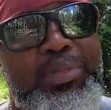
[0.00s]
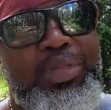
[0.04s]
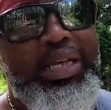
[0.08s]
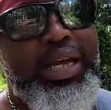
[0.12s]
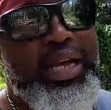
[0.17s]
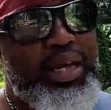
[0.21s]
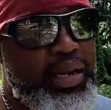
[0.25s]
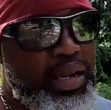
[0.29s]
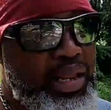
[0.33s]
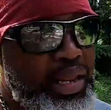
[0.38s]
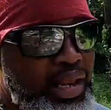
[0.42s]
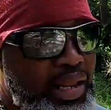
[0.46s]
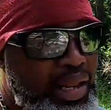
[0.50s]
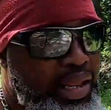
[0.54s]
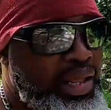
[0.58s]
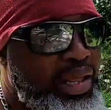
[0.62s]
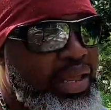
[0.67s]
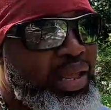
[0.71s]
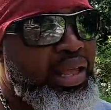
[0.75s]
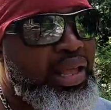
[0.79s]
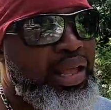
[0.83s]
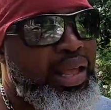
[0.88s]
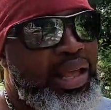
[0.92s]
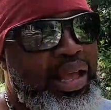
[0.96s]
that
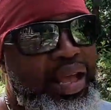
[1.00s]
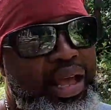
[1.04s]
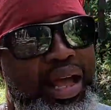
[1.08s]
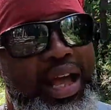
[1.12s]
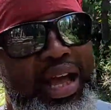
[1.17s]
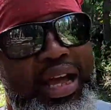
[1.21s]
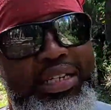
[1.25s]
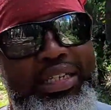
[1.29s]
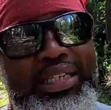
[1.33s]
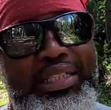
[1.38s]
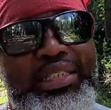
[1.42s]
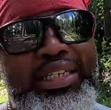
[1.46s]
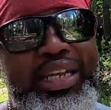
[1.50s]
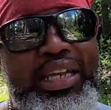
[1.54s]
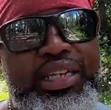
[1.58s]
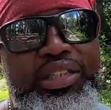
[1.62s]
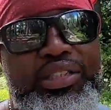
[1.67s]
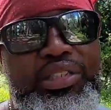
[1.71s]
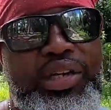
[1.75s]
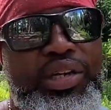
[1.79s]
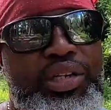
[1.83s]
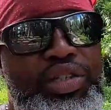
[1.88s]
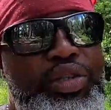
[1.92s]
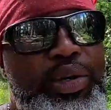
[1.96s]
I just needed
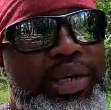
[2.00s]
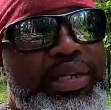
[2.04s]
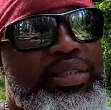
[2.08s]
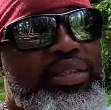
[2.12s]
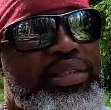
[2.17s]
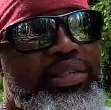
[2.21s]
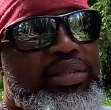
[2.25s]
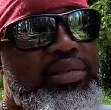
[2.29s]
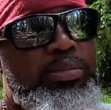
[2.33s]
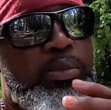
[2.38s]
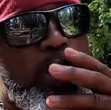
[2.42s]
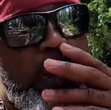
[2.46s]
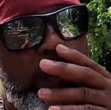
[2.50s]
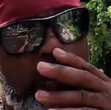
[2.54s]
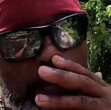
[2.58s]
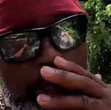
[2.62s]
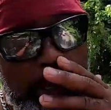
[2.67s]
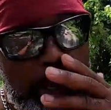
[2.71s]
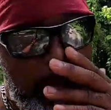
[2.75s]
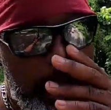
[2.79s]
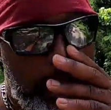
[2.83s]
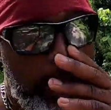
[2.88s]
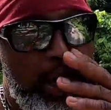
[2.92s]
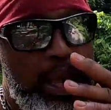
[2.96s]
to address this morning.
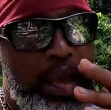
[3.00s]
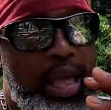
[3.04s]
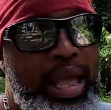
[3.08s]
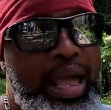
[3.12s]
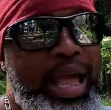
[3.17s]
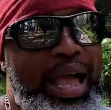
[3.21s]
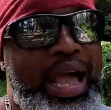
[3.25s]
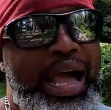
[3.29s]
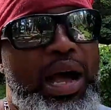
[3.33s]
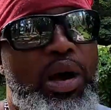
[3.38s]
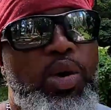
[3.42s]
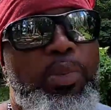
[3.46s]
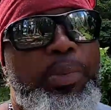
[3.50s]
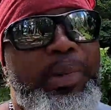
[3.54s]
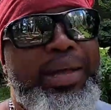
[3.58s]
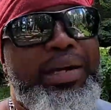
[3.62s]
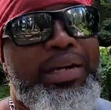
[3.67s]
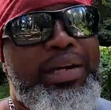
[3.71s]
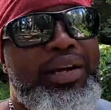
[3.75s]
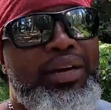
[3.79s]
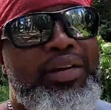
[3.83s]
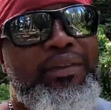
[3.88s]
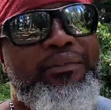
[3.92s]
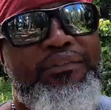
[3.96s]
I hope I
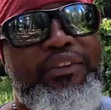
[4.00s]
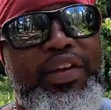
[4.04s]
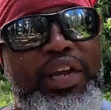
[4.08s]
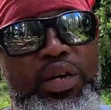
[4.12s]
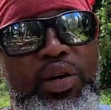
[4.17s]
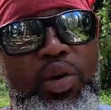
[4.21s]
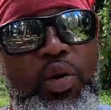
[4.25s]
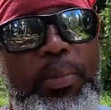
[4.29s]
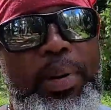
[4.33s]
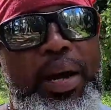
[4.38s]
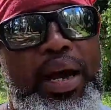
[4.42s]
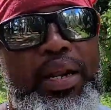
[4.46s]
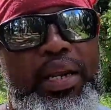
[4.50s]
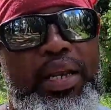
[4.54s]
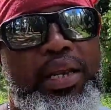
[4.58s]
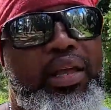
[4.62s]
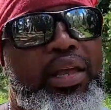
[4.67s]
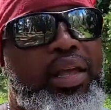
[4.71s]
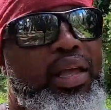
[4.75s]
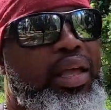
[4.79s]
didn't offend nobody.